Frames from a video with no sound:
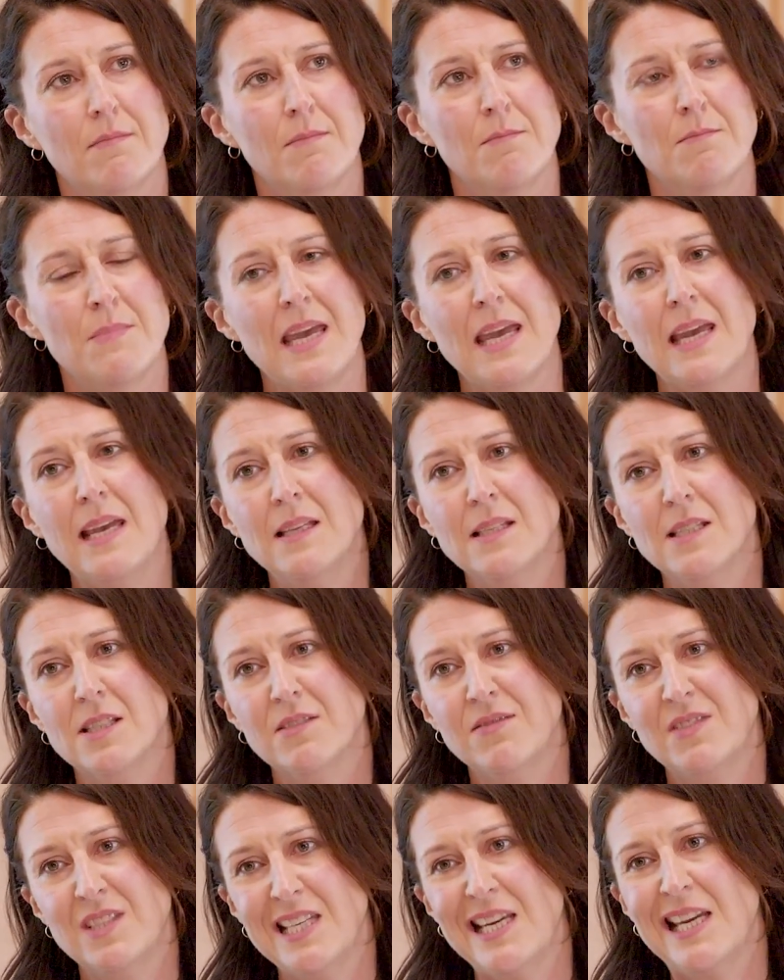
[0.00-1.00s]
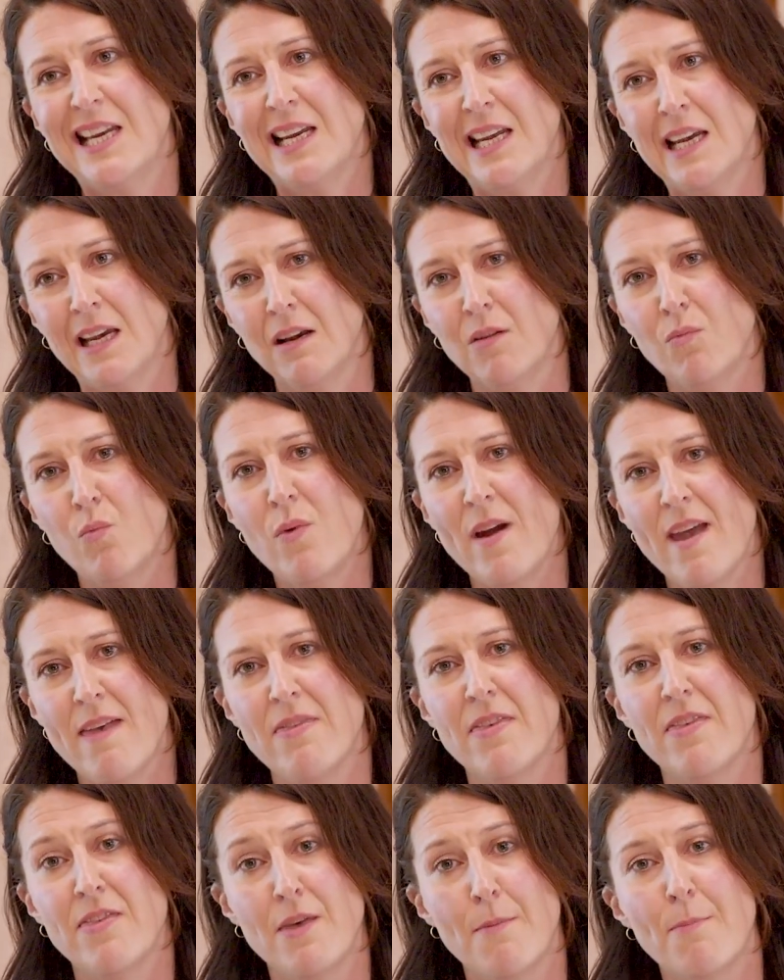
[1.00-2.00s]
means of dealing
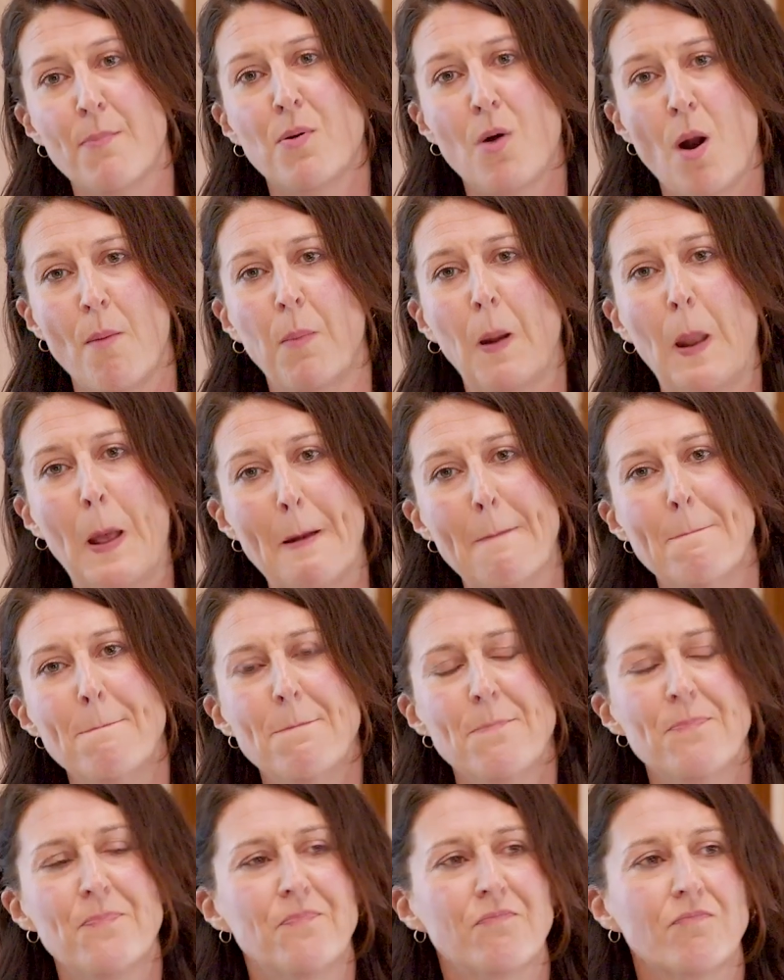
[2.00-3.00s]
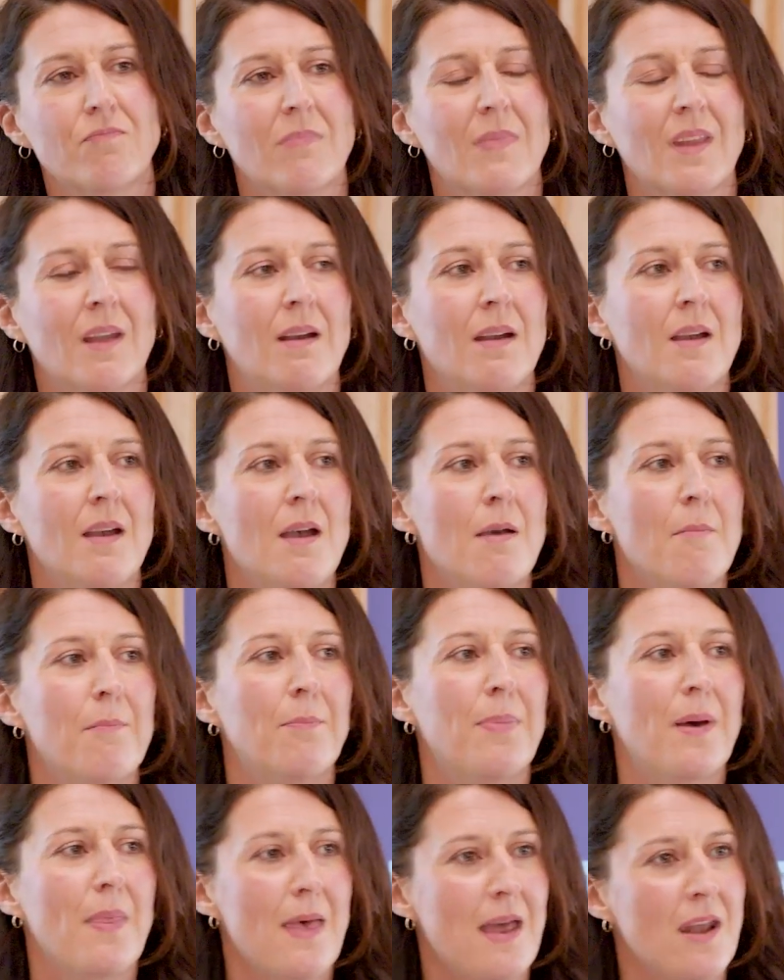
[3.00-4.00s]
with the problem,
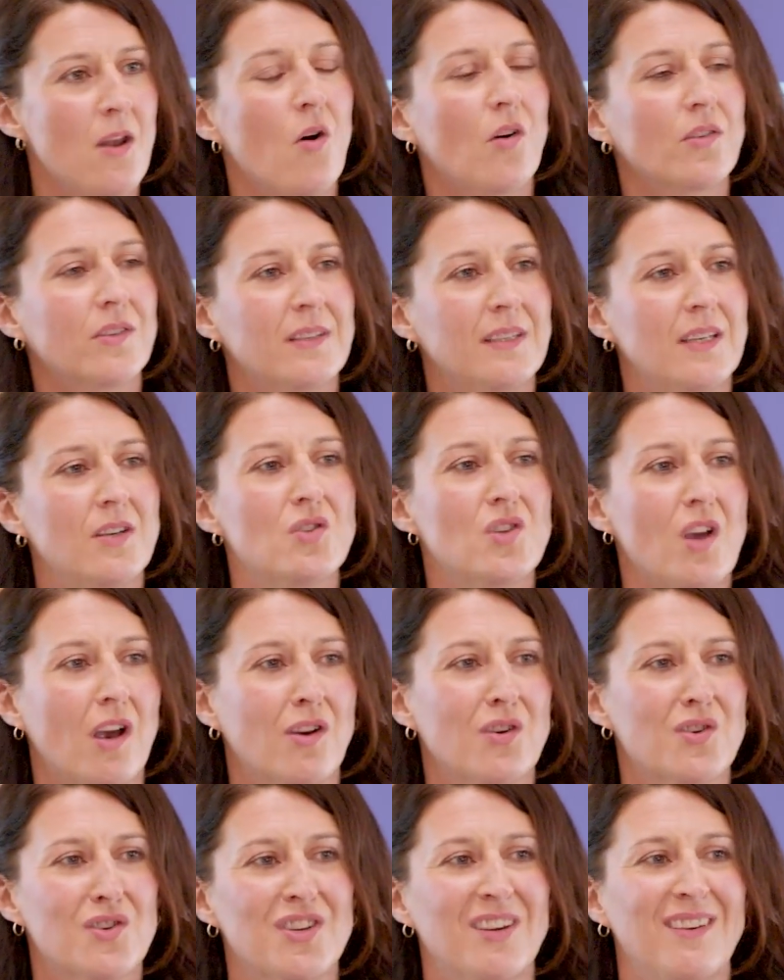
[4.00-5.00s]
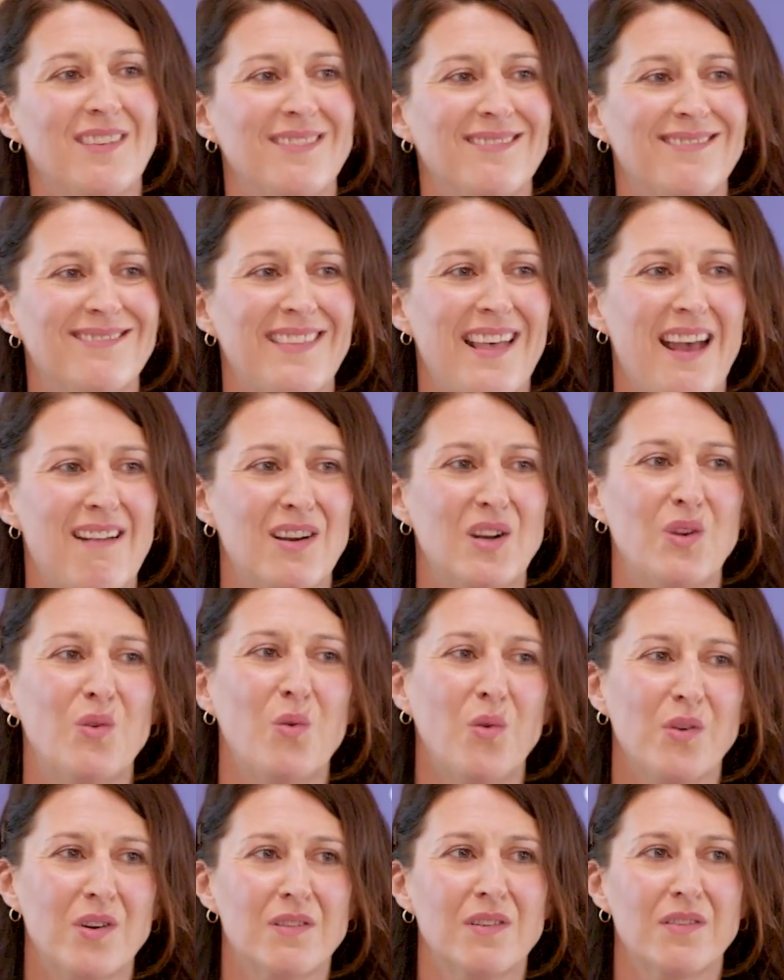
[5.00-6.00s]
but they're not an injunction. They're an
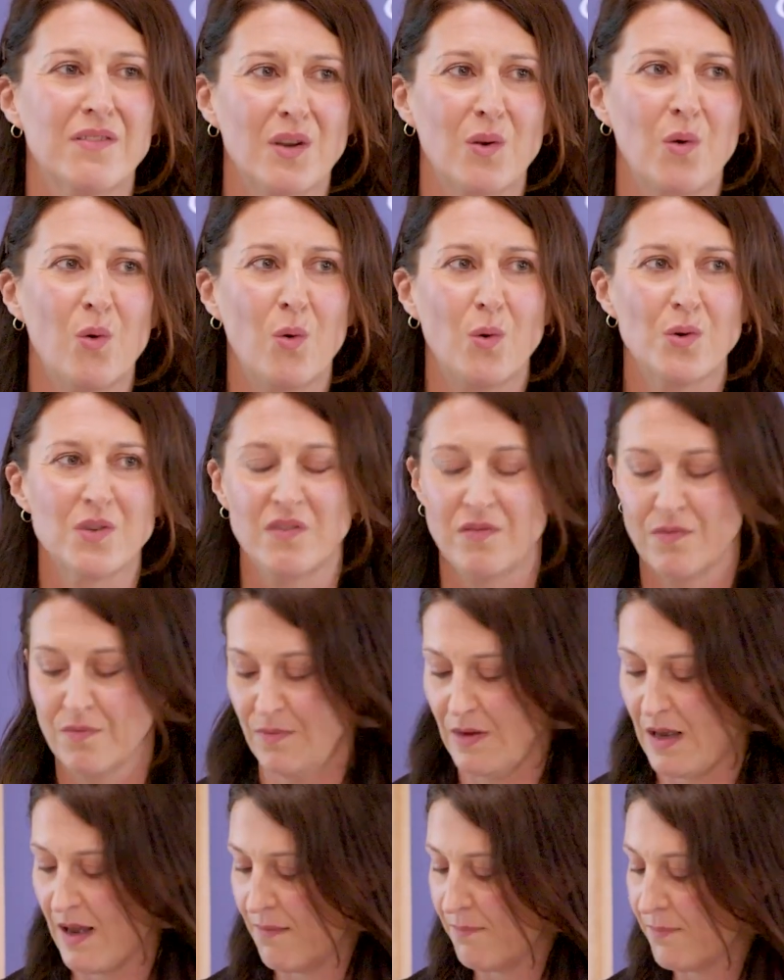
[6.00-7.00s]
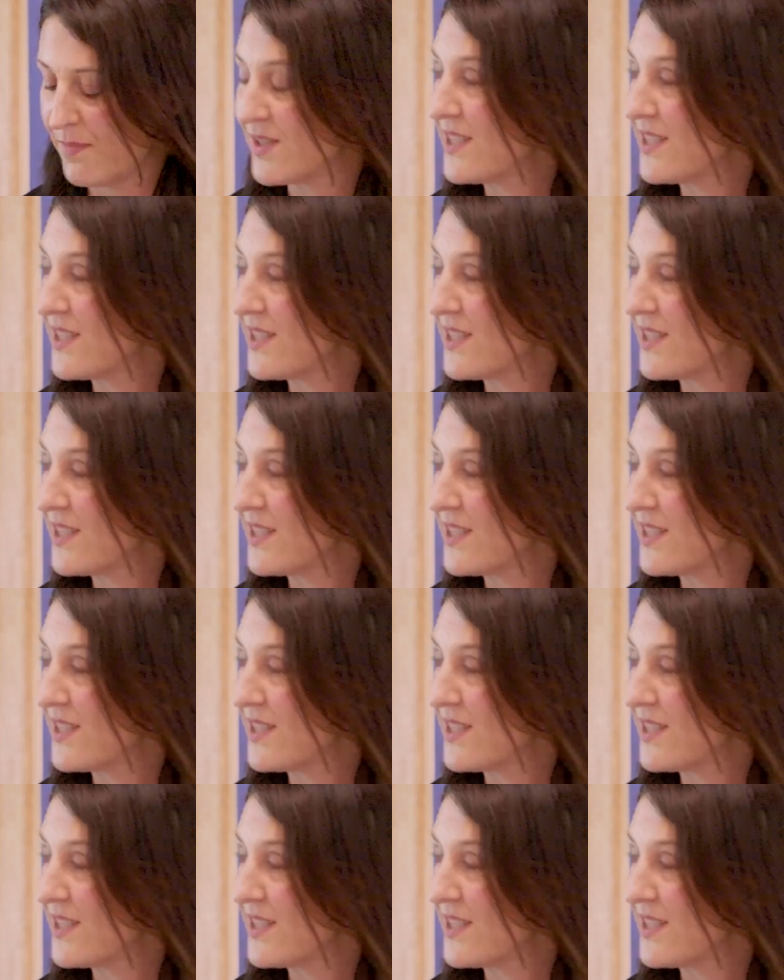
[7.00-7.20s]
order of the Court of